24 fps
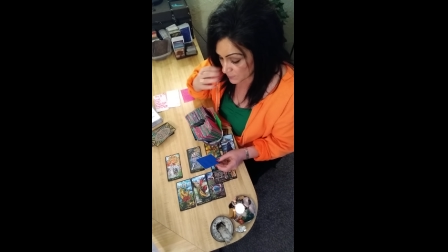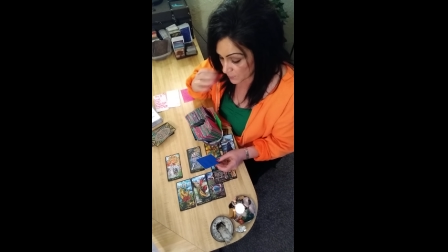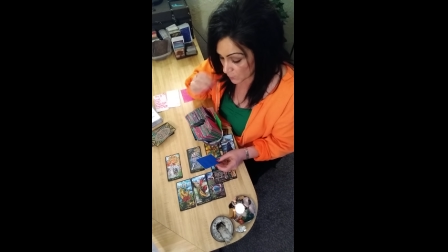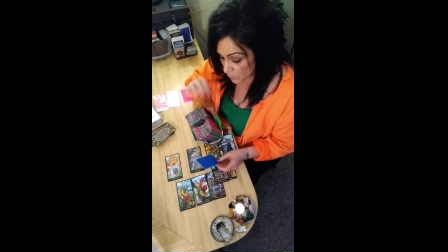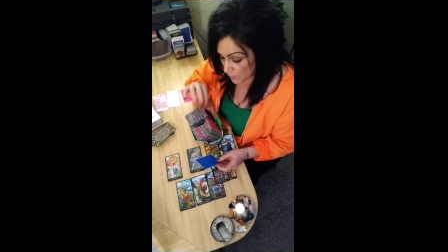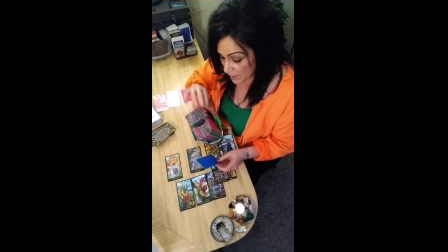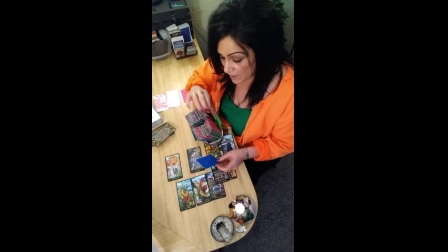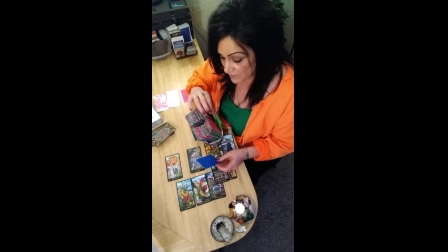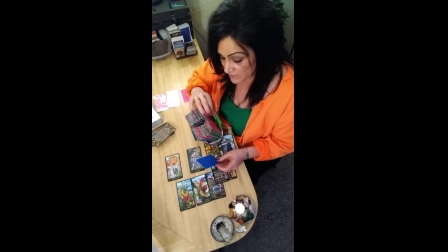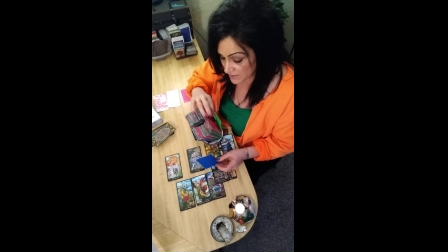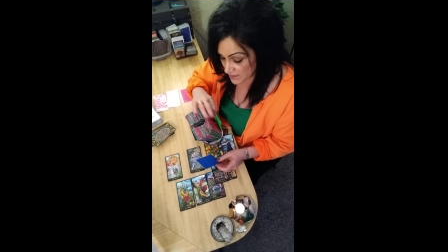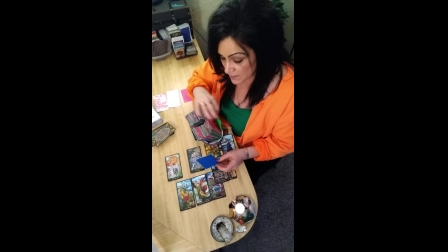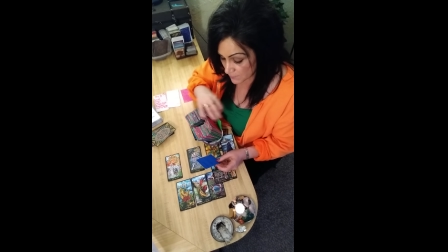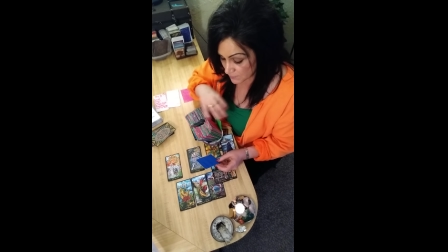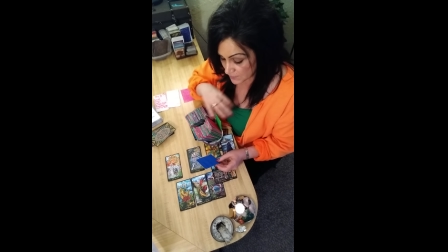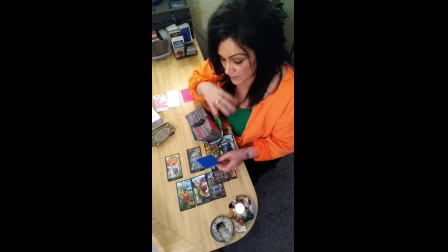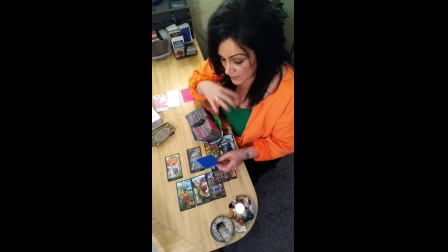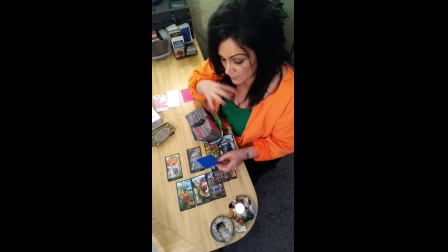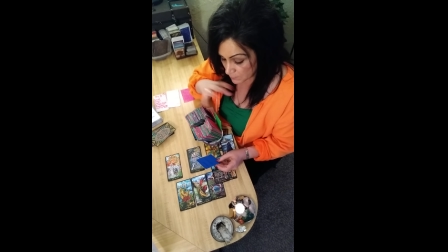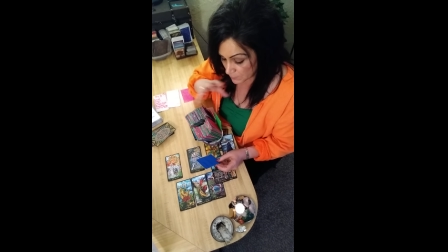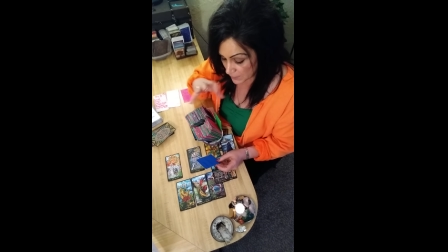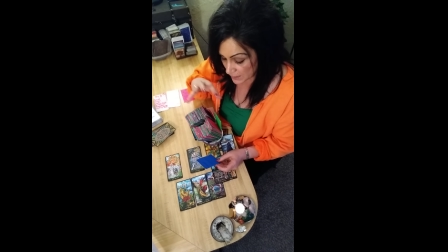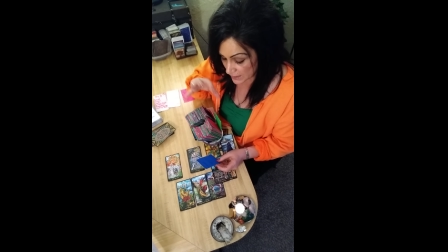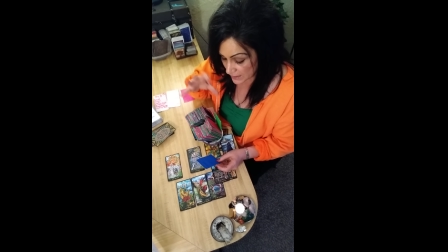But we have
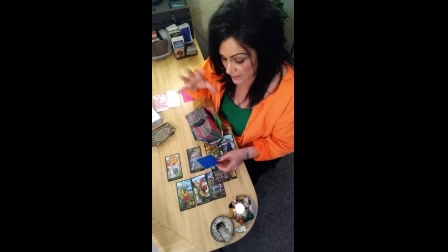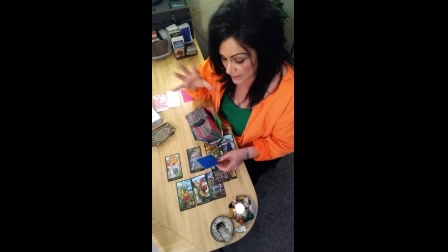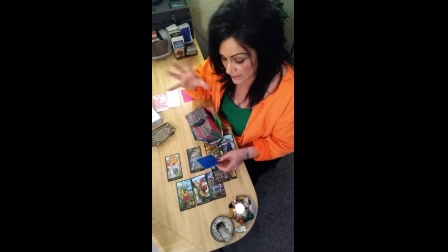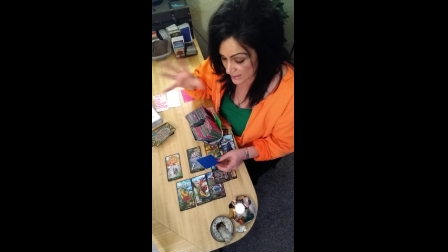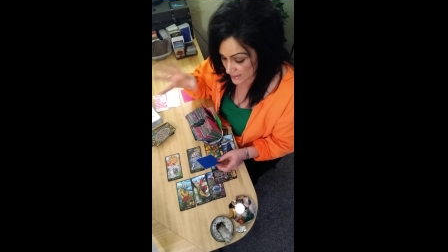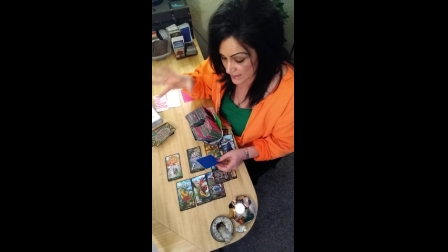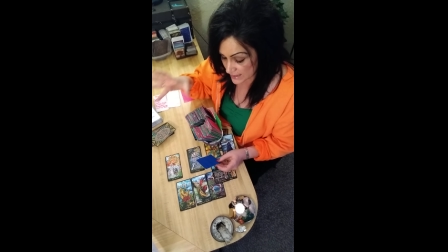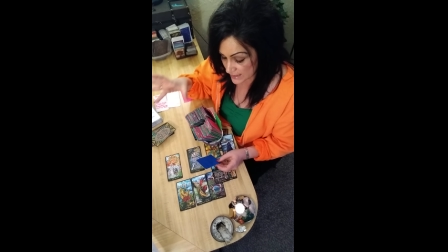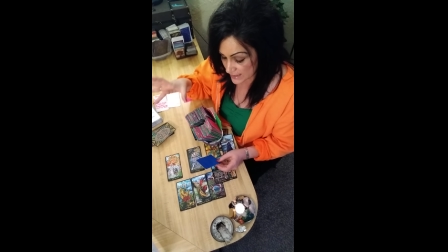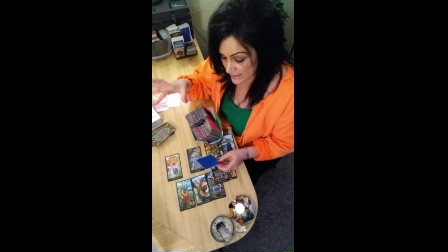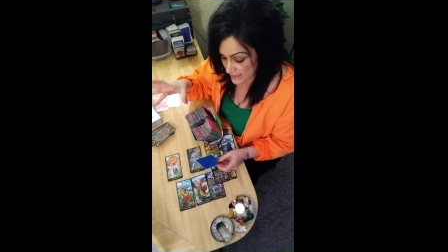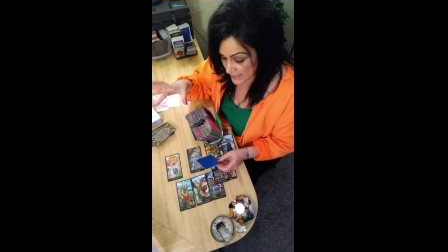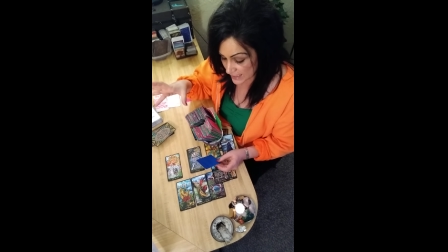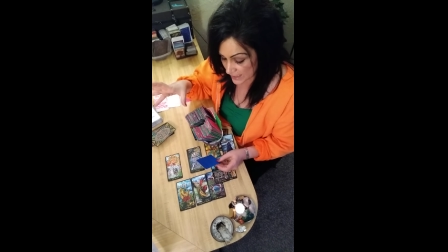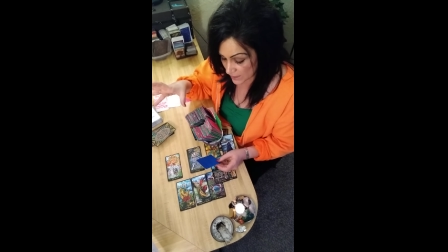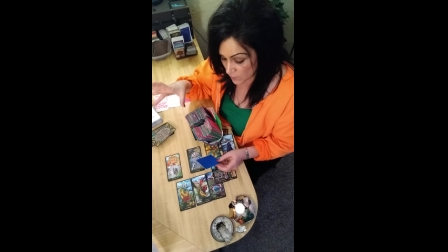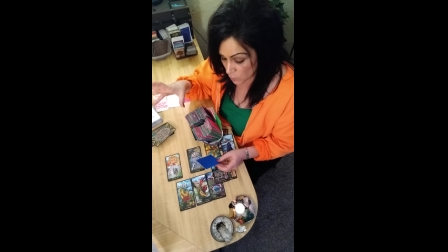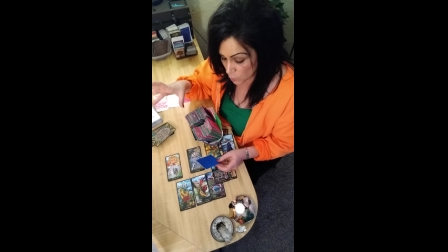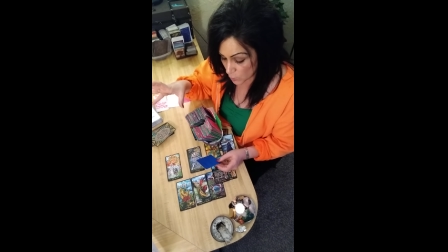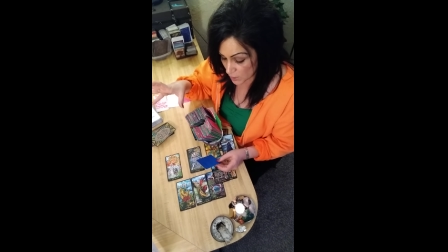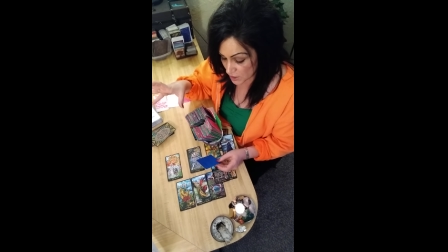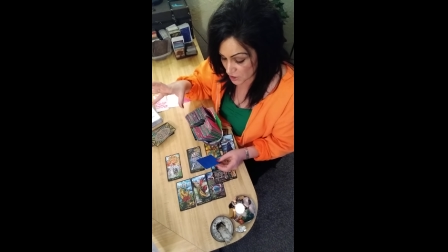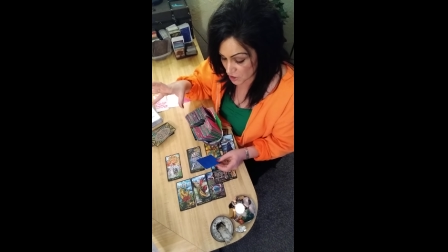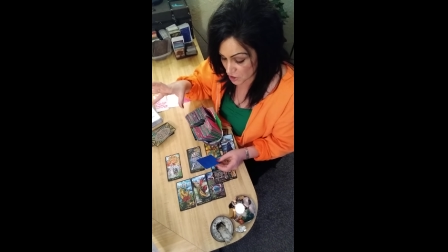something being
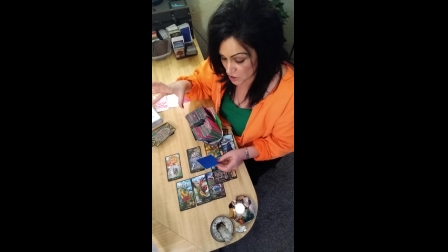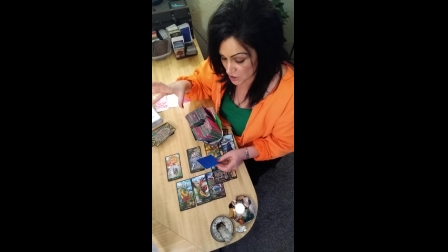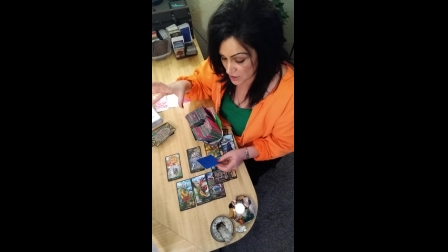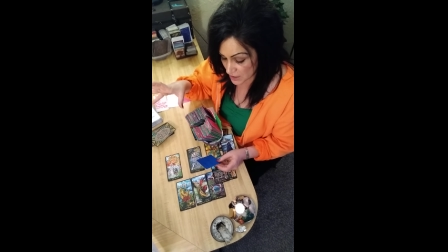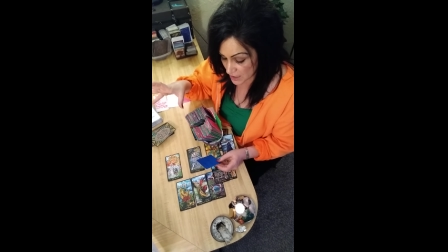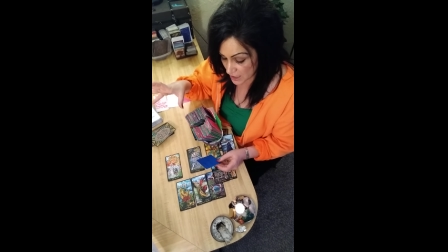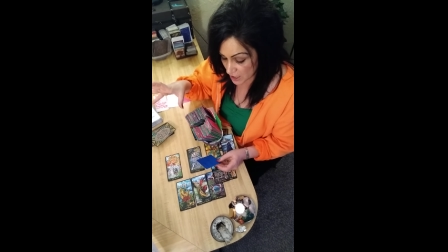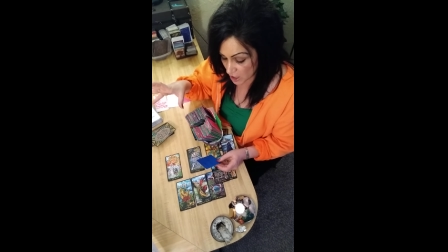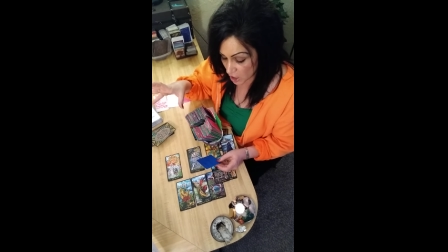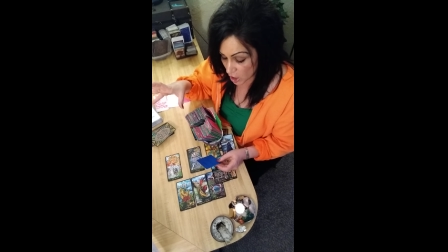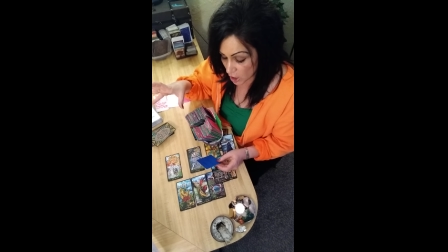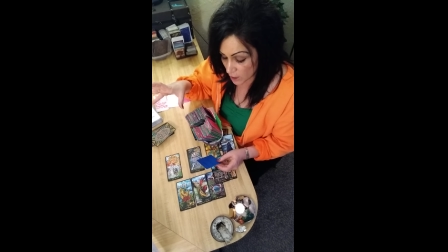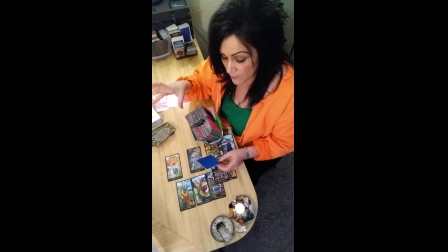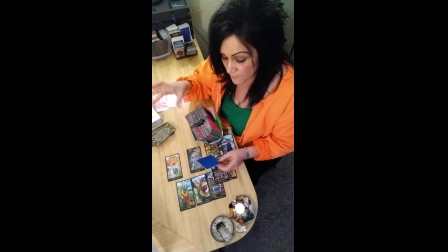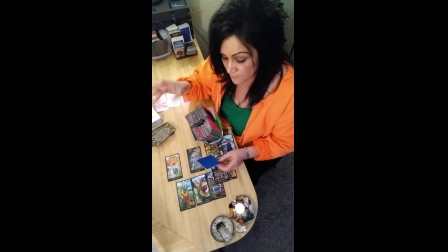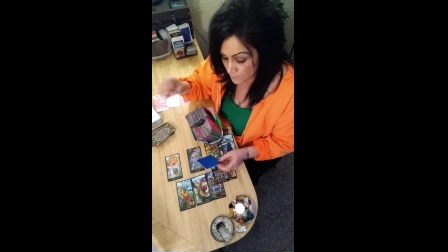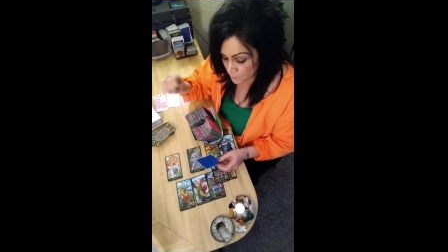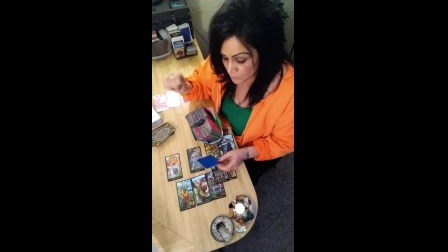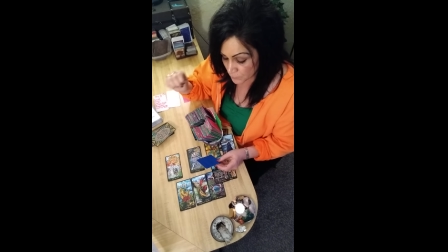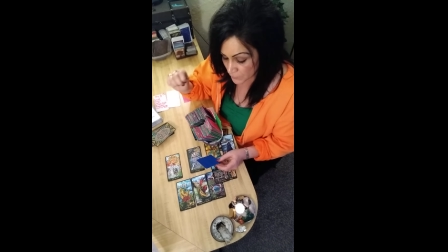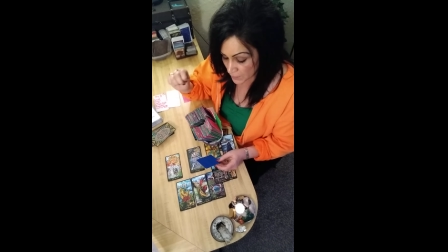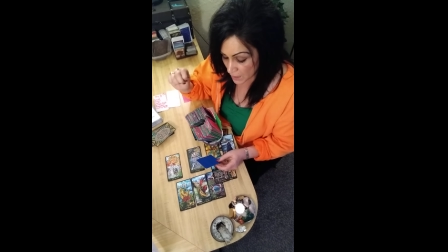extinguished here.